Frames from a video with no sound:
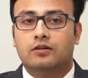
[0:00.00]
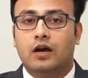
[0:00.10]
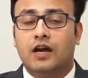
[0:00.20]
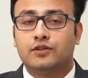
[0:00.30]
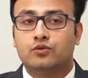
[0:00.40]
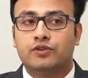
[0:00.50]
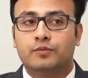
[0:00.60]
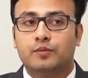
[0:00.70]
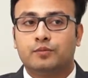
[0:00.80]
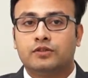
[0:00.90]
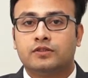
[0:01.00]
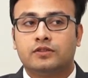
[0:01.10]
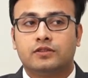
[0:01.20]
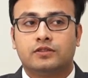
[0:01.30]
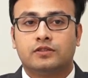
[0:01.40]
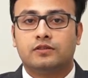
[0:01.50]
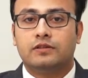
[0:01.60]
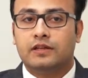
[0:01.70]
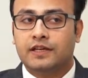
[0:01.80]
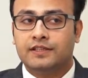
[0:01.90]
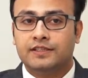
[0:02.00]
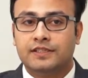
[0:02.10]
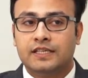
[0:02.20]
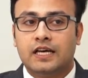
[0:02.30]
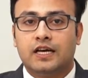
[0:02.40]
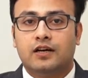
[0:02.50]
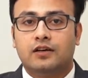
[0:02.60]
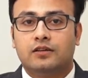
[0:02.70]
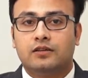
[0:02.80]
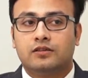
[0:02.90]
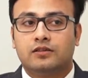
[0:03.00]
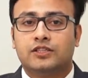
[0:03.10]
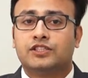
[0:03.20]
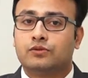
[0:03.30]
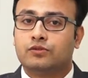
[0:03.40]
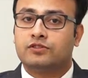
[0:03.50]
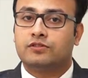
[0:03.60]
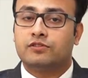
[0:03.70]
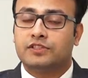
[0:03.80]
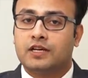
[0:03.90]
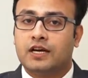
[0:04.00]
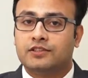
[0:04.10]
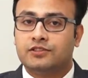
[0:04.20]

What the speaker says: I do remember a lady. She was a retired